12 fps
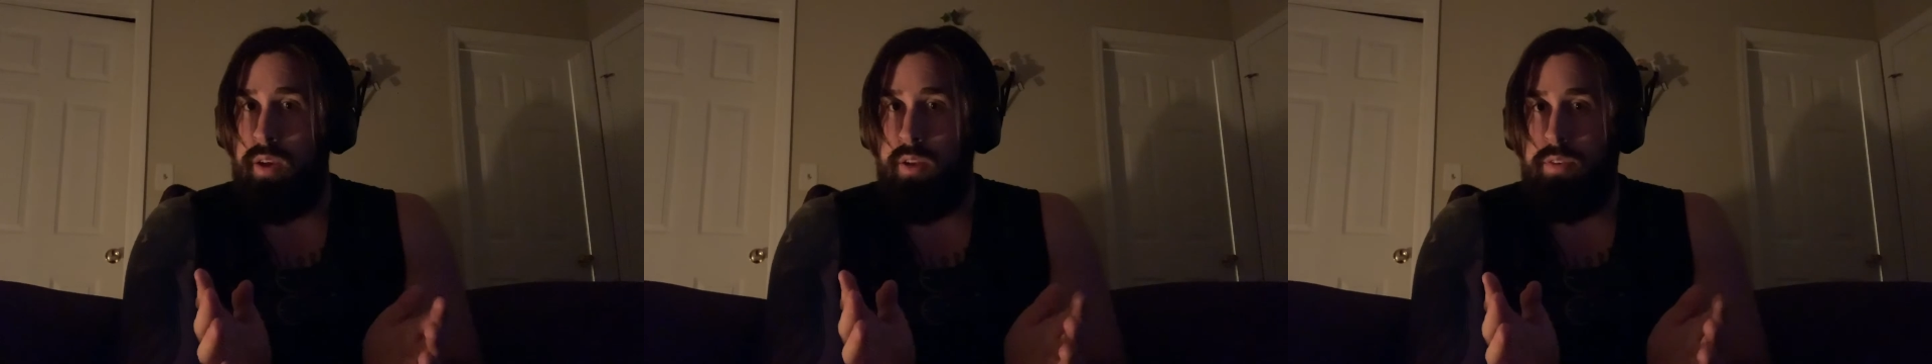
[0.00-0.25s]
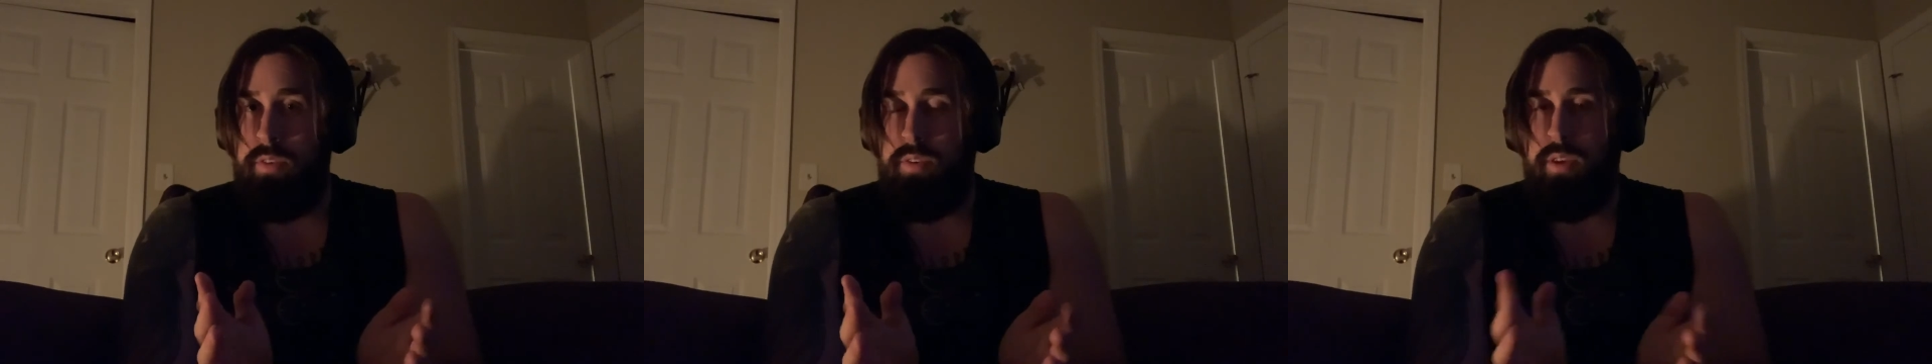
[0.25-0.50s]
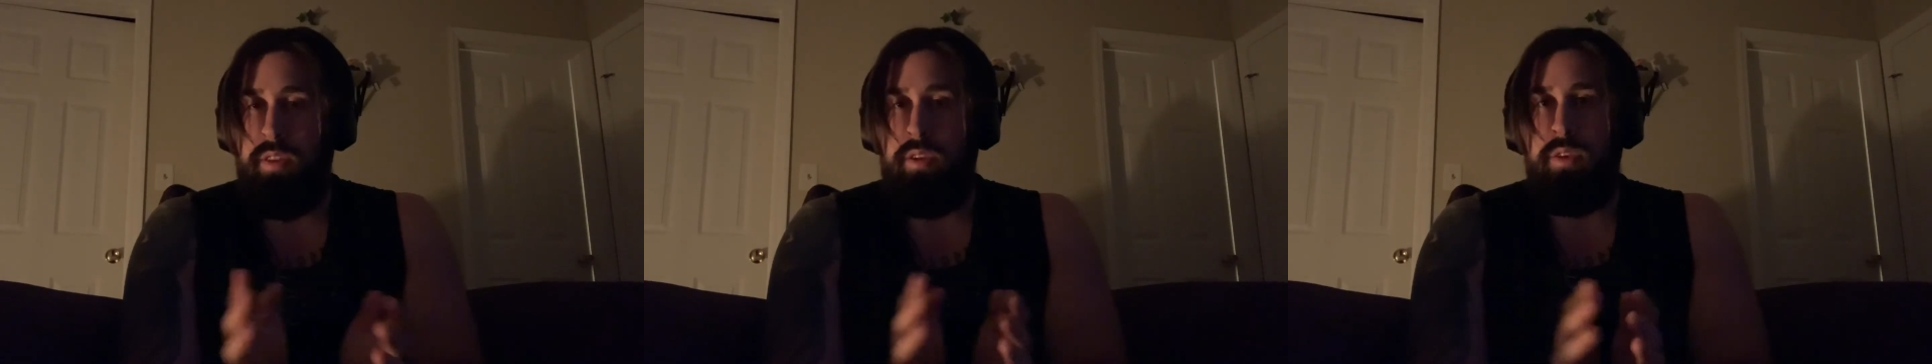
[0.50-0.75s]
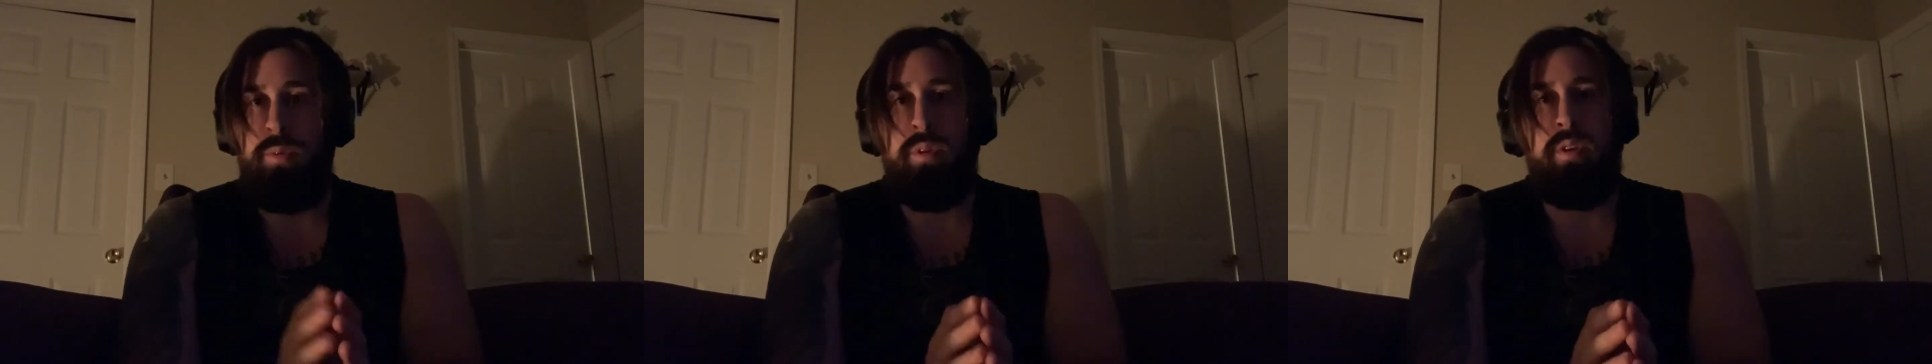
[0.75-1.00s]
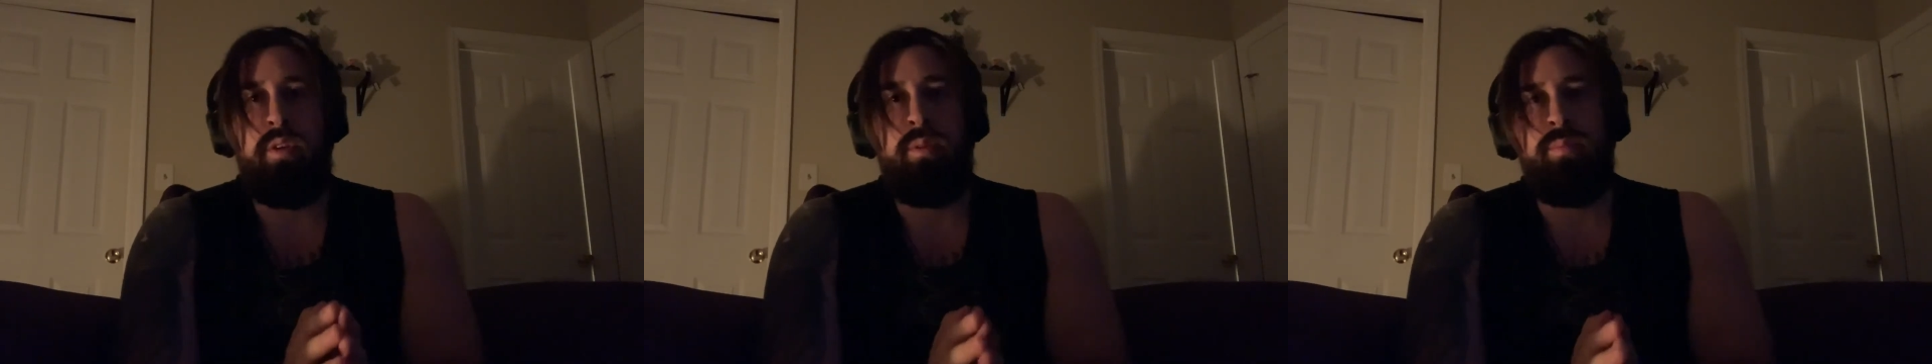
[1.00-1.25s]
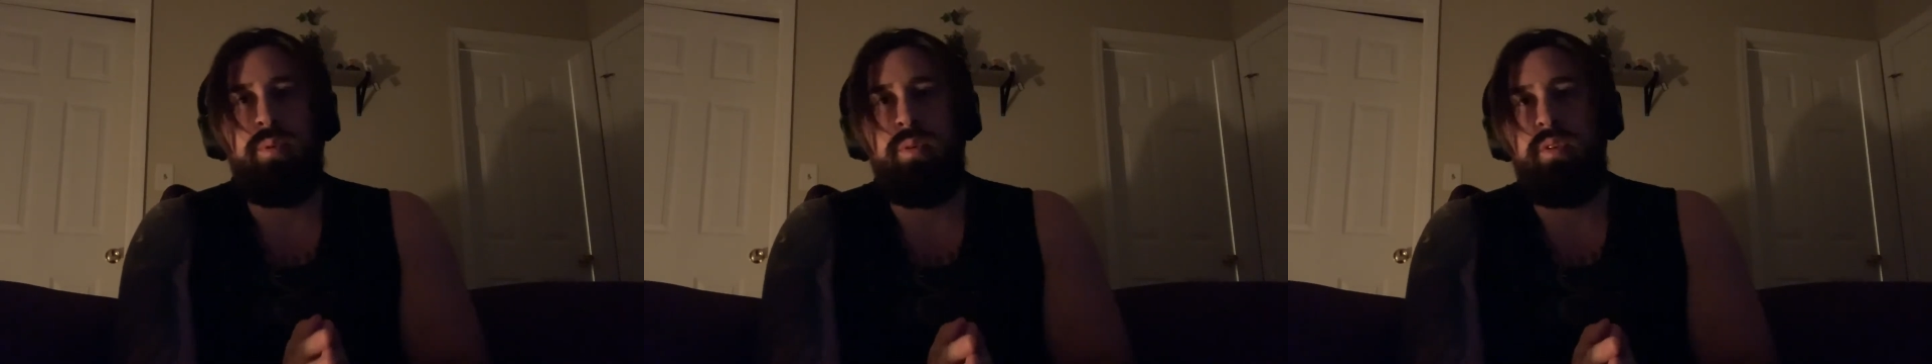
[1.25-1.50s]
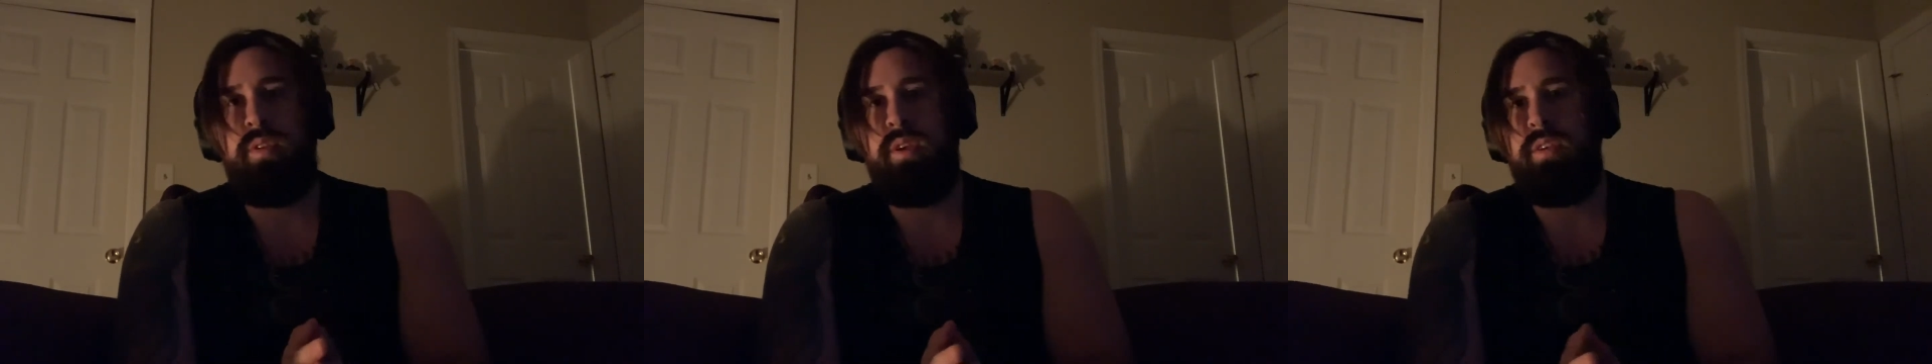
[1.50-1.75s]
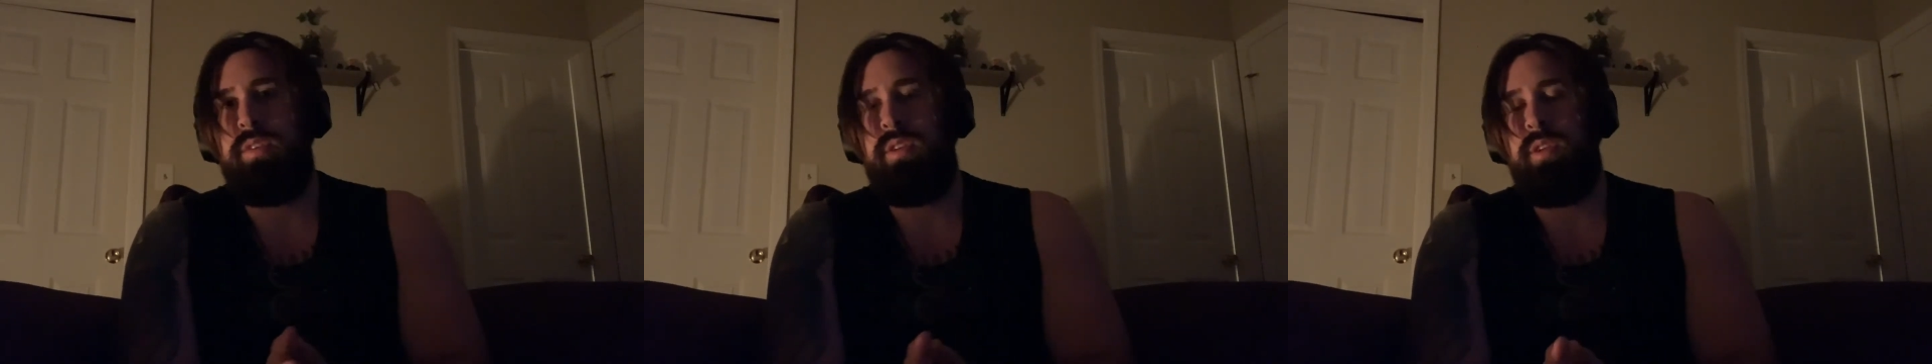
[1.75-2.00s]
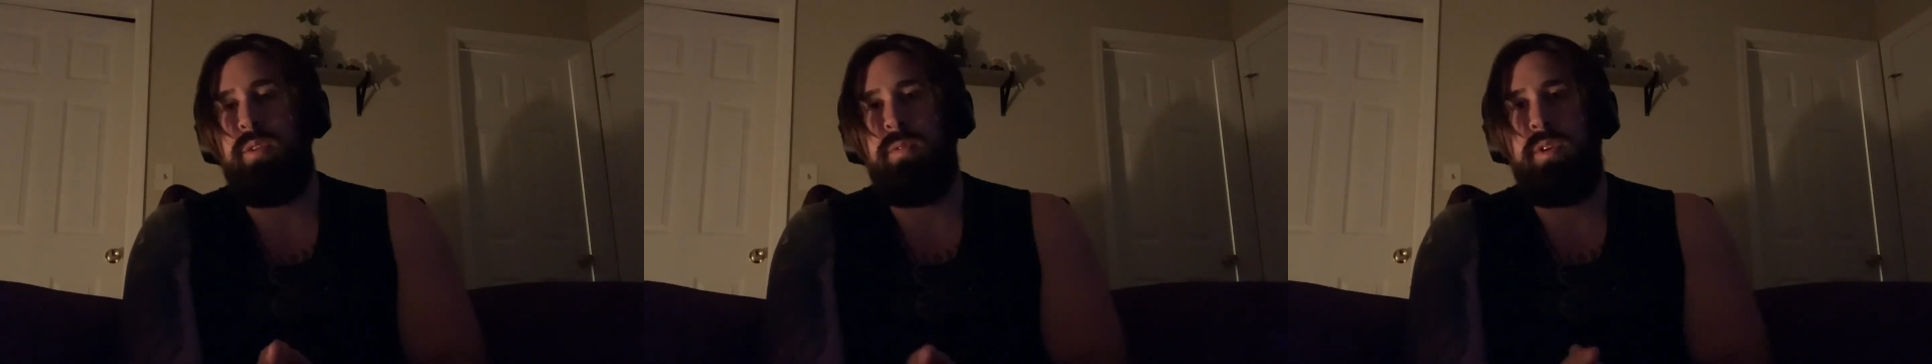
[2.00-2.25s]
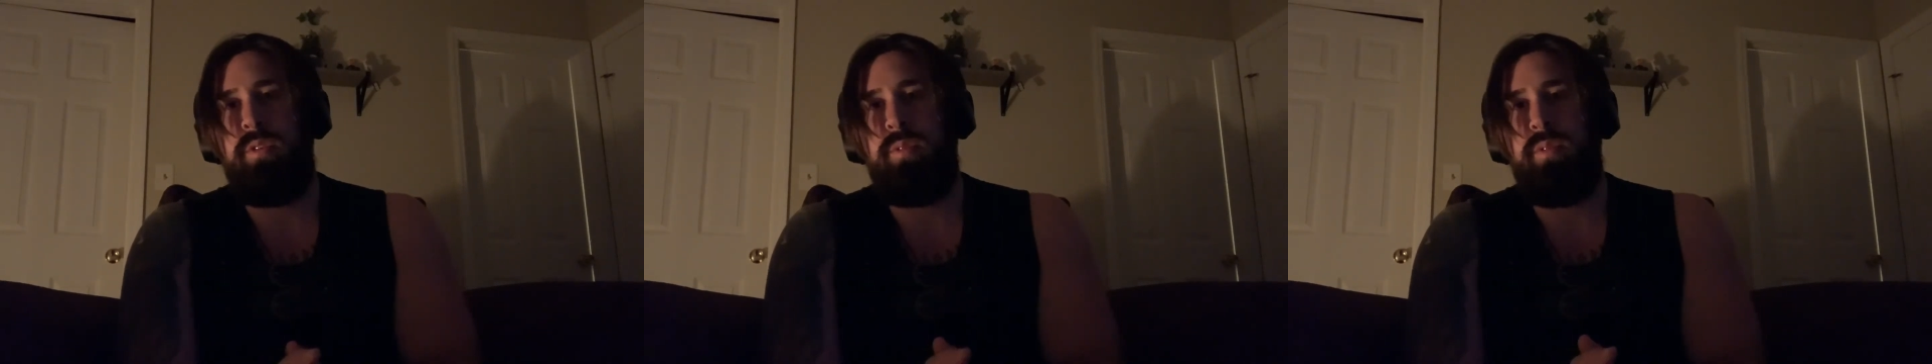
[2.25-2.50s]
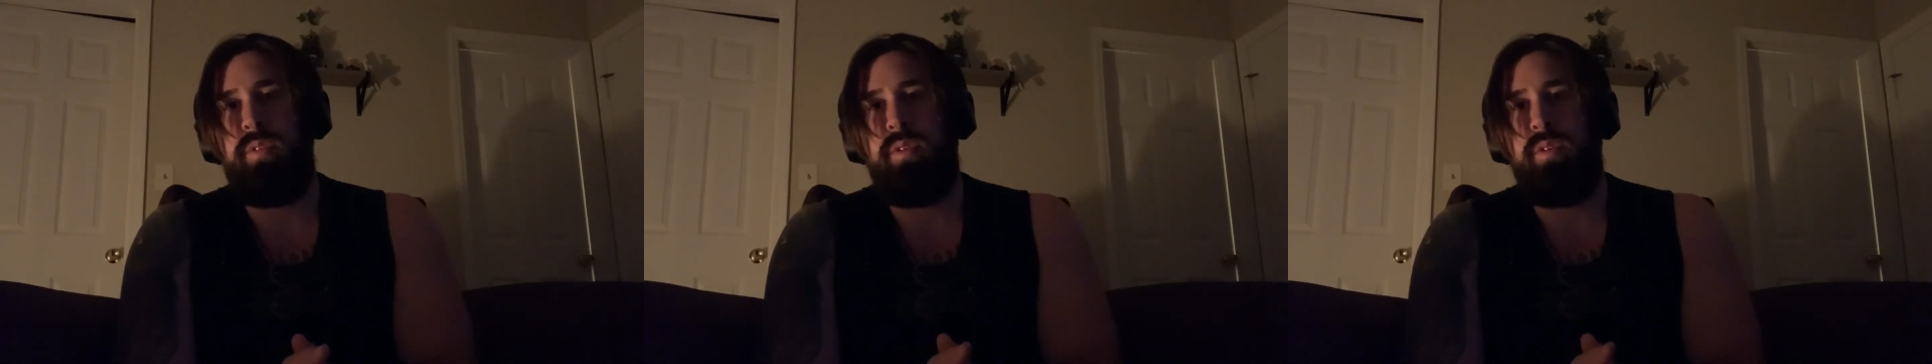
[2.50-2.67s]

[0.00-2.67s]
to say that you are unimportant as an individual